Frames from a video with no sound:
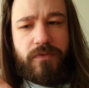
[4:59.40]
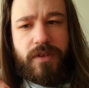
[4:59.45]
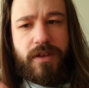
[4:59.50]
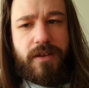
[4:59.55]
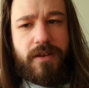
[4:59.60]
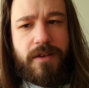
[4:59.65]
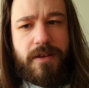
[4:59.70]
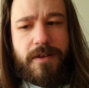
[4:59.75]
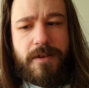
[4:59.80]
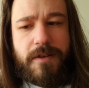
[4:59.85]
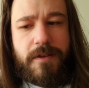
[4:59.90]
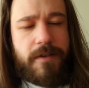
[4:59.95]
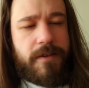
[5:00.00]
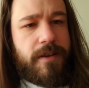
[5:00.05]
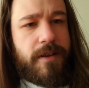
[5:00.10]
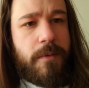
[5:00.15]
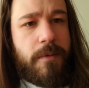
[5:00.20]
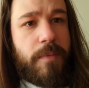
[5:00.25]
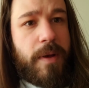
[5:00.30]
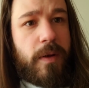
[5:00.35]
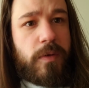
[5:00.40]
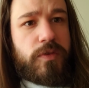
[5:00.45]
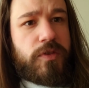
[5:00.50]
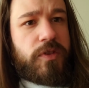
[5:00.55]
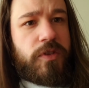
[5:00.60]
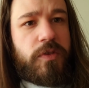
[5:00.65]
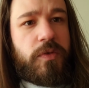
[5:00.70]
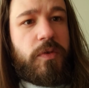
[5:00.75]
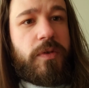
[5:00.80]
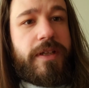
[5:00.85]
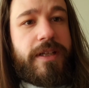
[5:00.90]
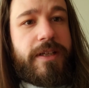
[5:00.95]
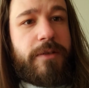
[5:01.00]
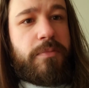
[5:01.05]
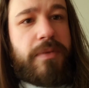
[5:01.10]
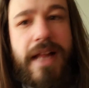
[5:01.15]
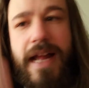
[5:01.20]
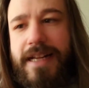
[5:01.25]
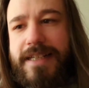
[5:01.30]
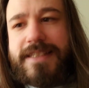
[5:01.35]
about to, he
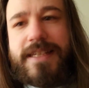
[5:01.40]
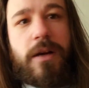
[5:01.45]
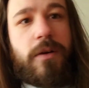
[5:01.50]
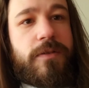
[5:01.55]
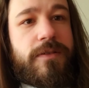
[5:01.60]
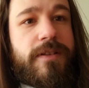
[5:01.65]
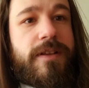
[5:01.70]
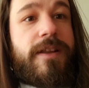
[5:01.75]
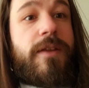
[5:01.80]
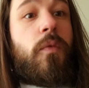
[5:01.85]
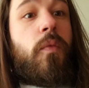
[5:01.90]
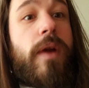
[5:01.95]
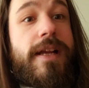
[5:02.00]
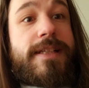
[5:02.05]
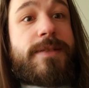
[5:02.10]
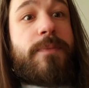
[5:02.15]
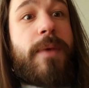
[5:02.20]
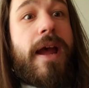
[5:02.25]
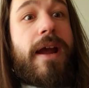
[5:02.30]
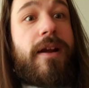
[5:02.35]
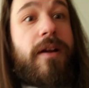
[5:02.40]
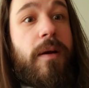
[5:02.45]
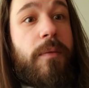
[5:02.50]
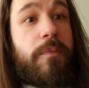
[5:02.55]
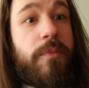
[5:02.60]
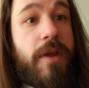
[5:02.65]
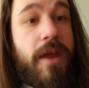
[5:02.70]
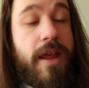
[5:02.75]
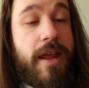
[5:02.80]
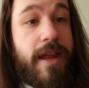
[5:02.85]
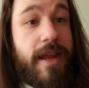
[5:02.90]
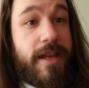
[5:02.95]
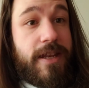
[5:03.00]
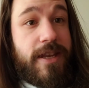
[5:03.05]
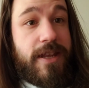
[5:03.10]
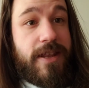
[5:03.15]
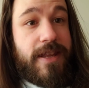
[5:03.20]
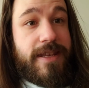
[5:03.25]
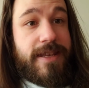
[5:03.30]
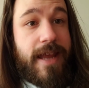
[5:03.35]
blacks out and then wakes back up
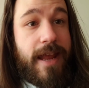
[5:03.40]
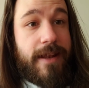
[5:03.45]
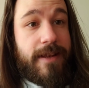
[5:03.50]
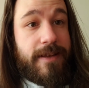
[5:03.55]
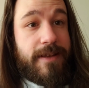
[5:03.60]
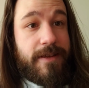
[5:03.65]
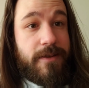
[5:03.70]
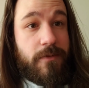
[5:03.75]
into the tent